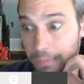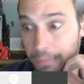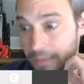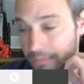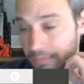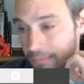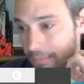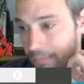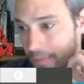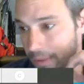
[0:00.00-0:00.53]

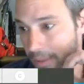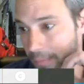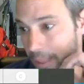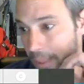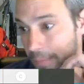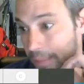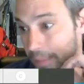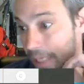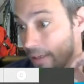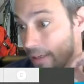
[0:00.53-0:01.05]
plant, you
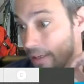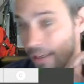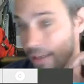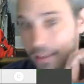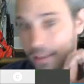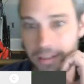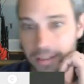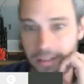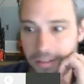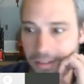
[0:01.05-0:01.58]
might be out of
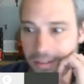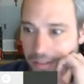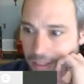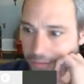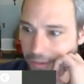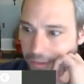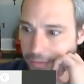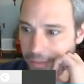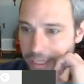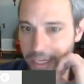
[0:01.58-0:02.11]
luck
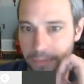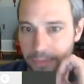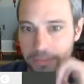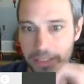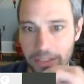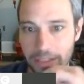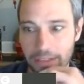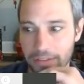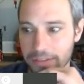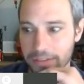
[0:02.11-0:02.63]
if you run out of,
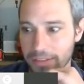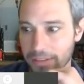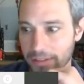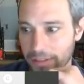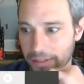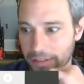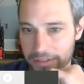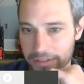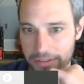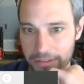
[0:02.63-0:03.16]

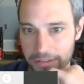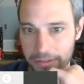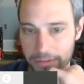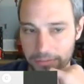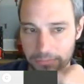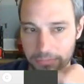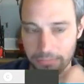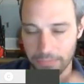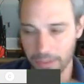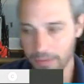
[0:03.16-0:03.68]
unless
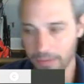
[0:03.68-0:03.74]
you